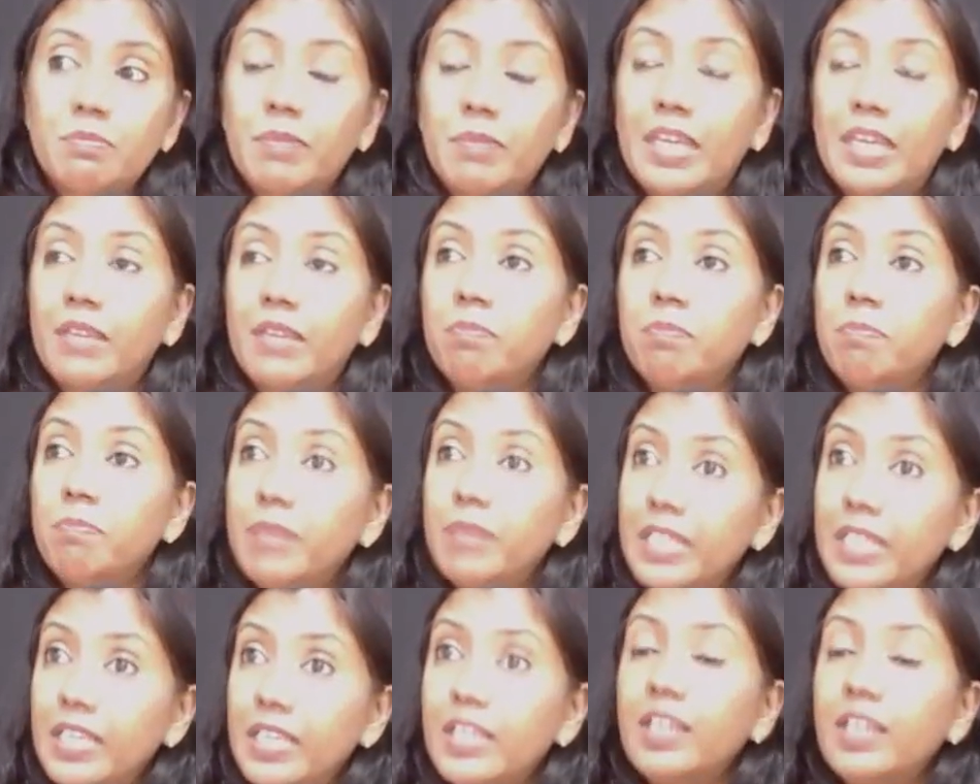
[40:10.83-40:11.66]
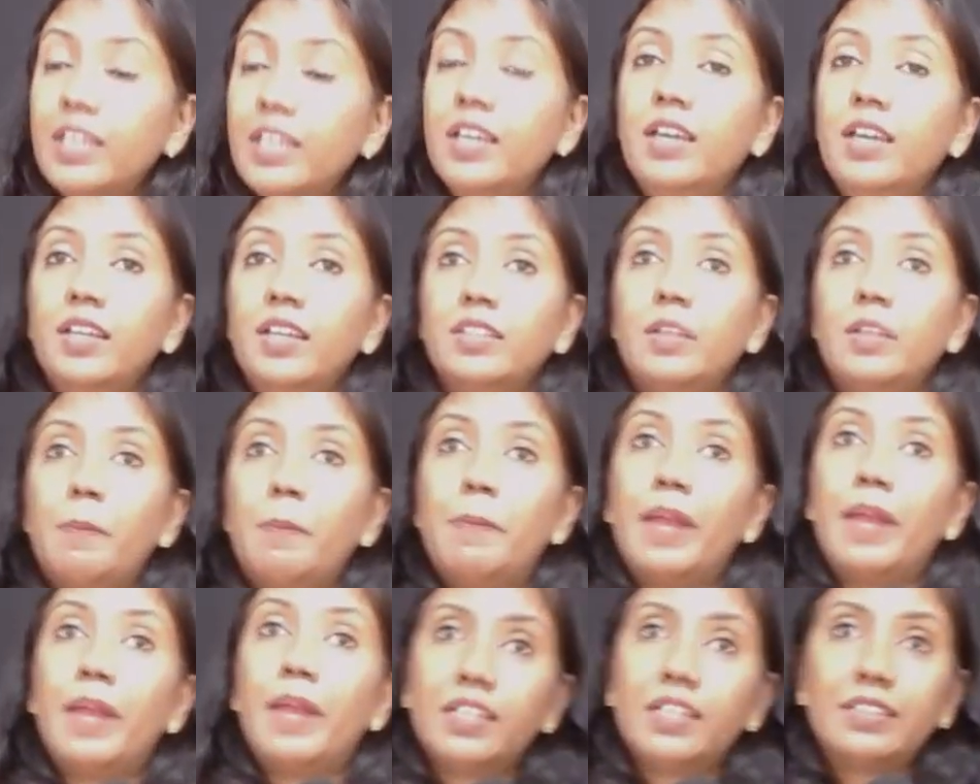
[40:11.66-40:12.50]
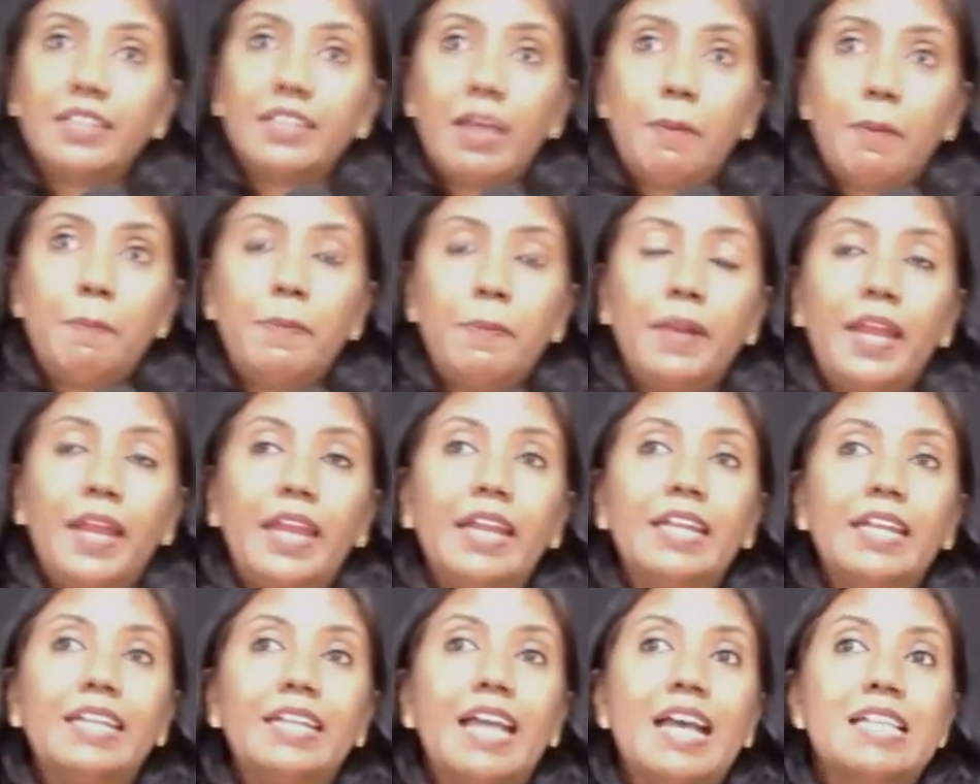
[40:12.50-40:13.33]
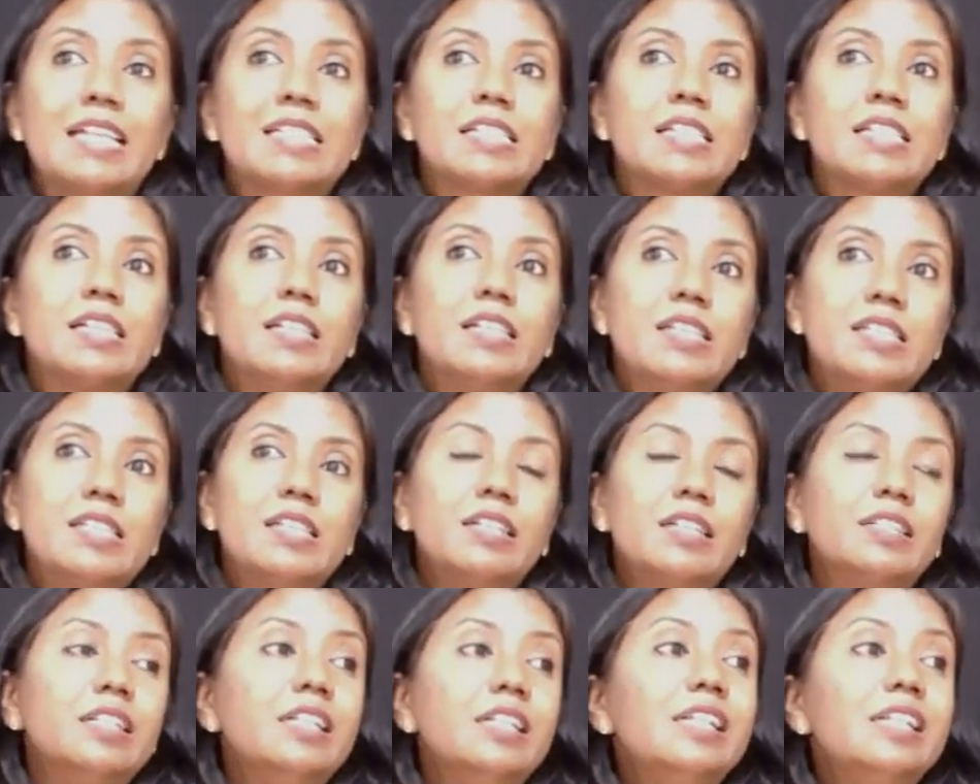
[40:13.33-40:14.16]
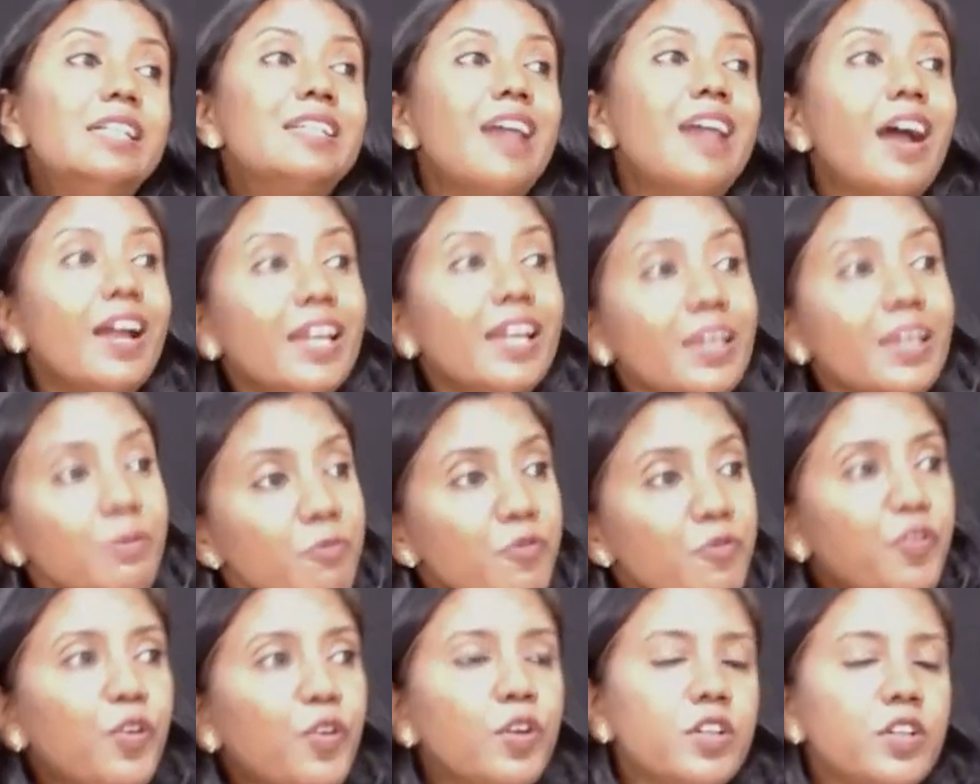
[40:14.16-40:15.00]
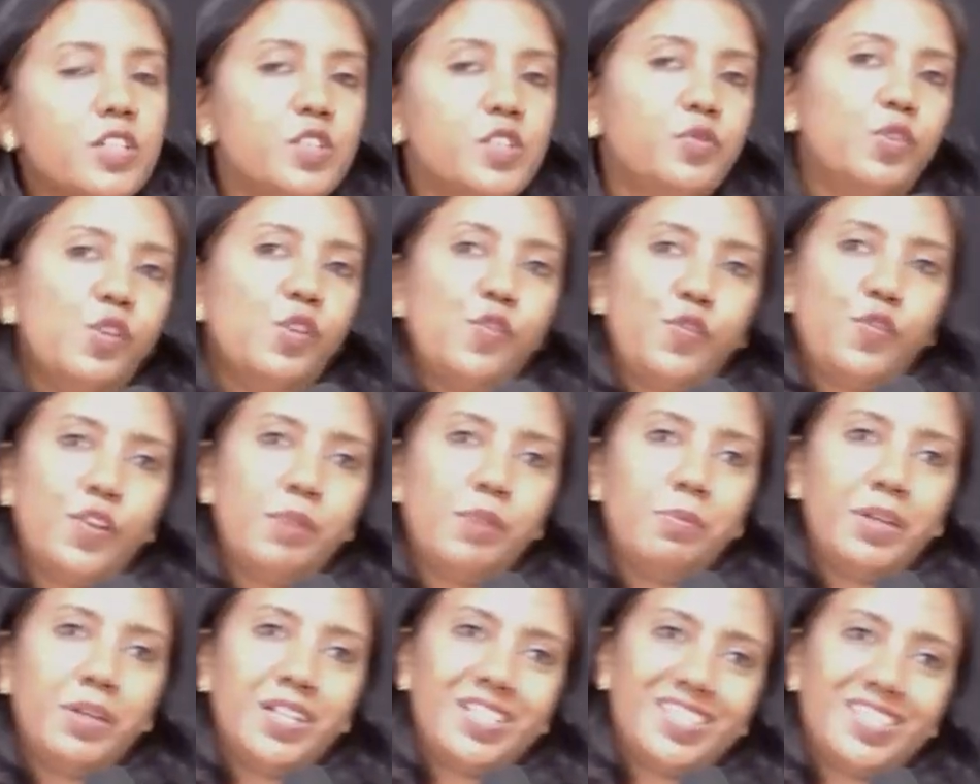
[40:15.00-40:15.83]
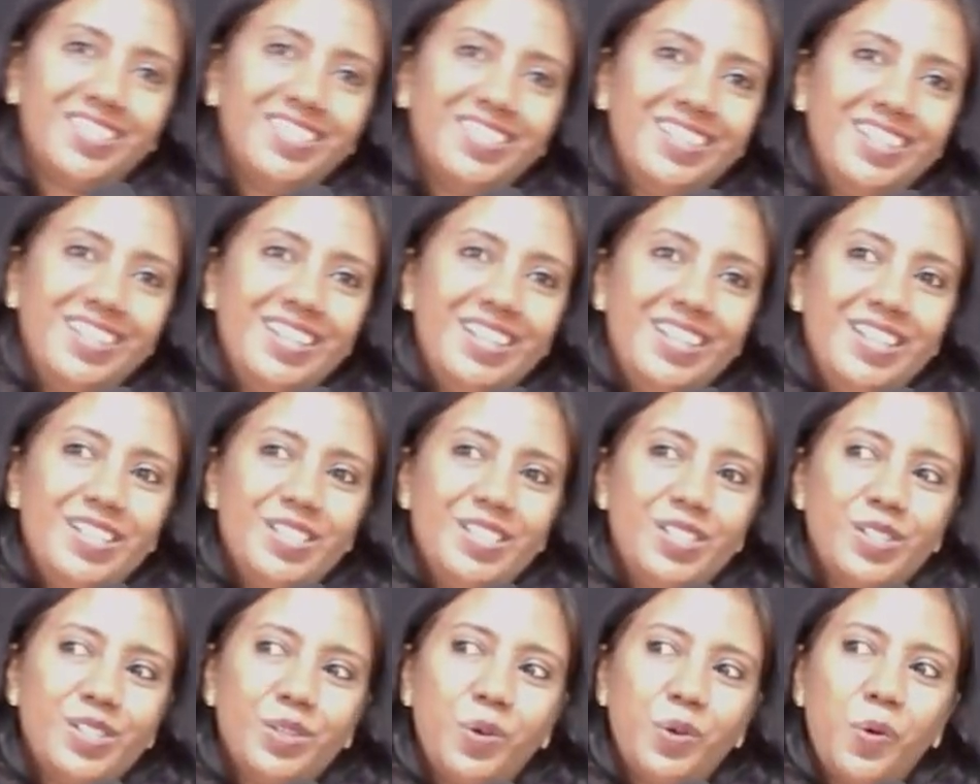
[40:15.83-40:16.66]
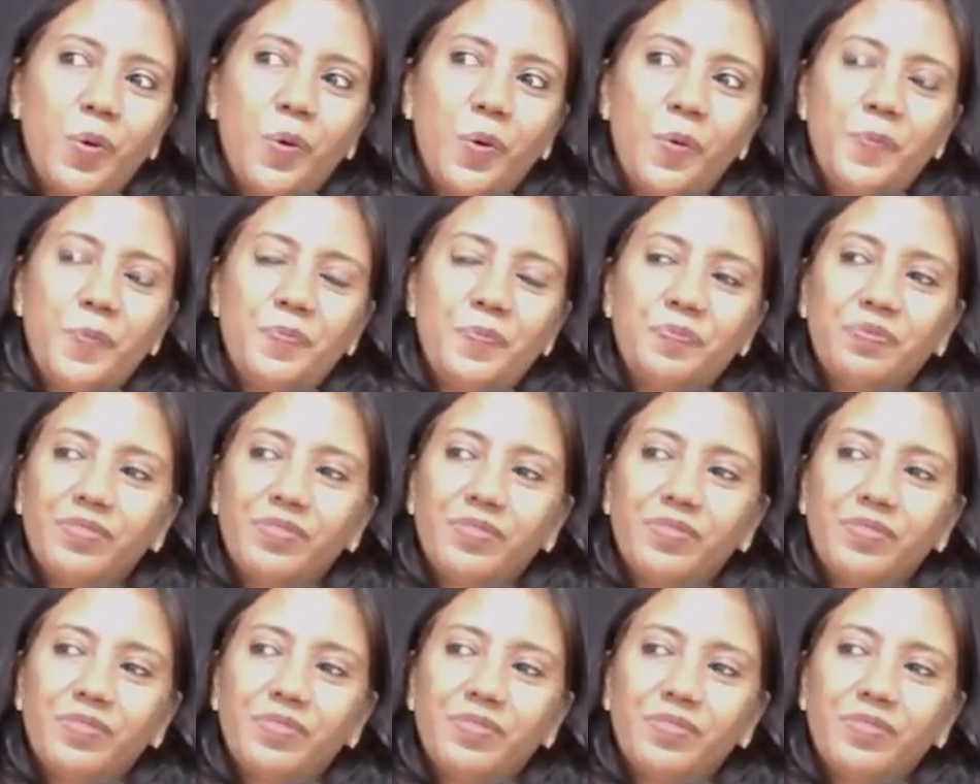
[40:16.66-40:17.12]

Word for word: Maybe the prayer that they are praying, it has a certain time for its fulfillment. So,